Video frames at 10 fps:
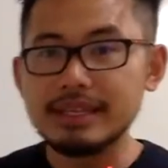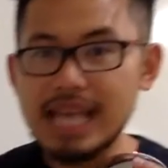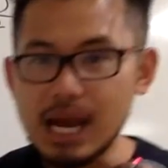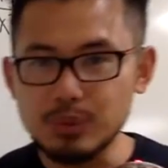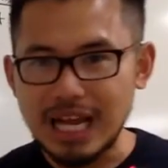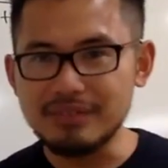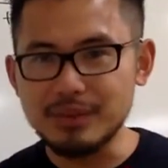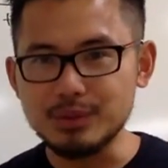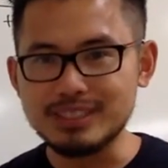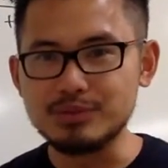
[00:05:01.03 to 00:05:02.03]
Yeah, we haven't
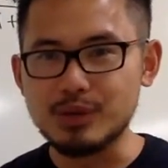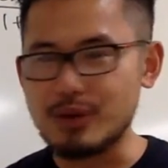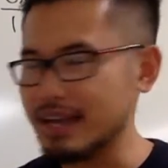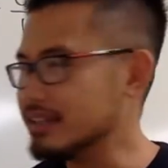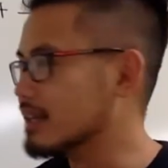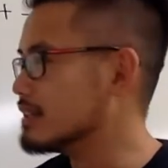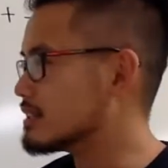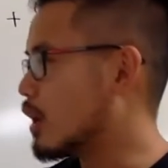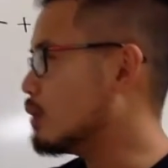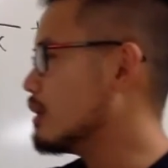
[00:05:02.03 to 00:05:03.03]
used 0, right?
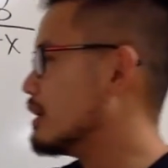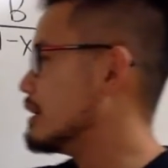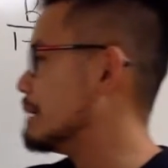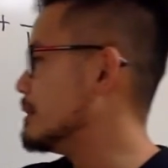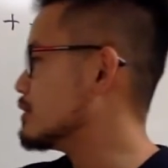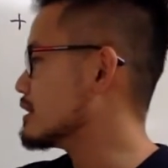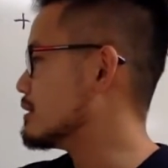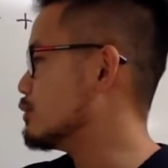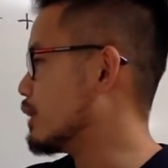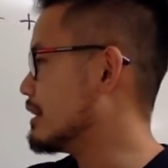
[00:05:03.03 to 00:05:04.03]
So let me just
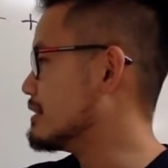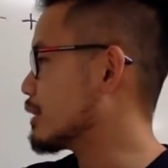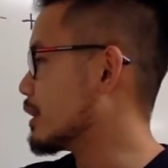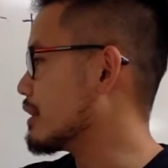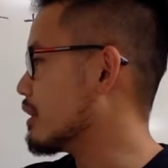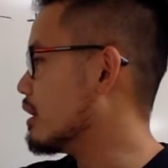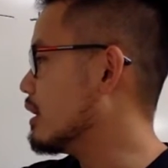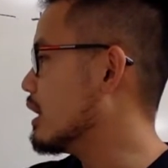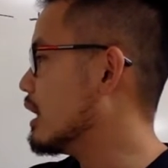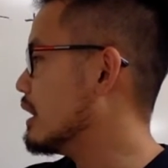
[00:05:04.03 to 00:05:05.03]
write it down right here.
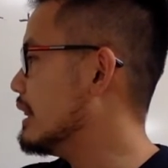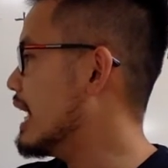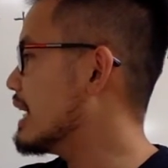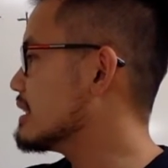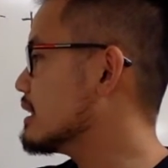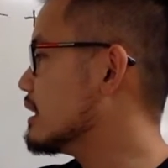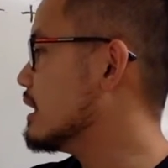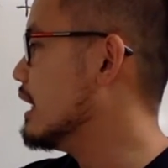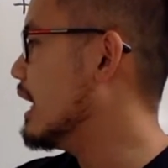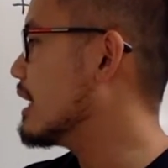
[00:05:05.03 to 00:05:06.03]
Let
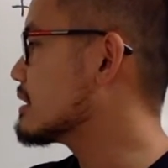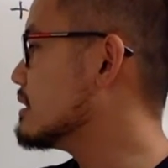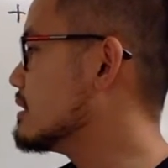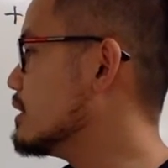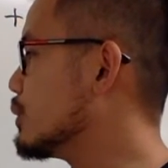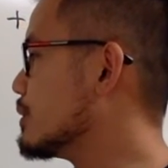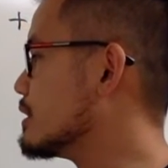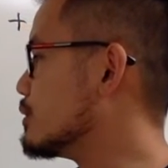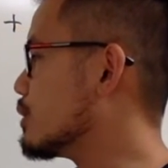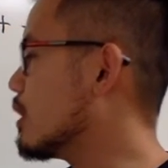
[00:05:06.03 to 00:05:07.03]
x is equal to
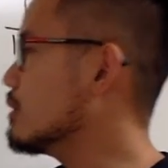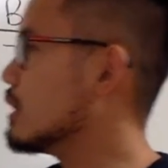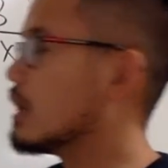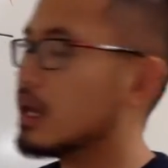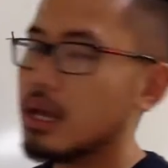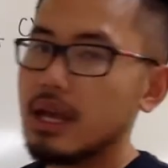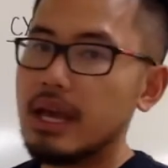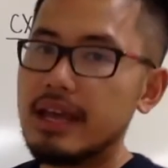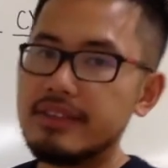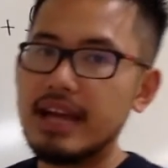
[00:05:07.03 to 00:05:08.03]
0,
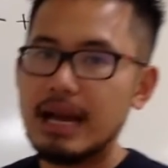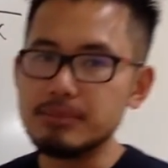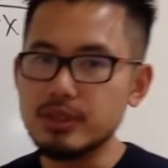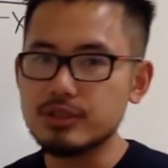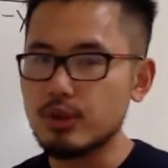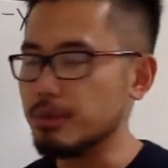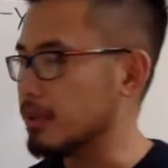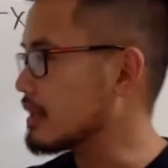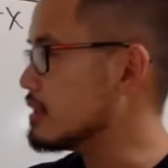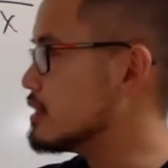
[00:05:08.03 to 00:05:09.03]
and then I'm just going to
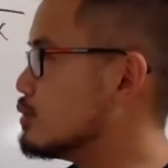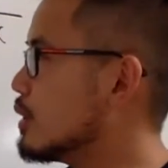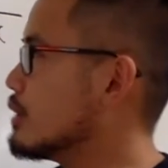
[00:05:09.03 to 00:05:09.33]
plug in 0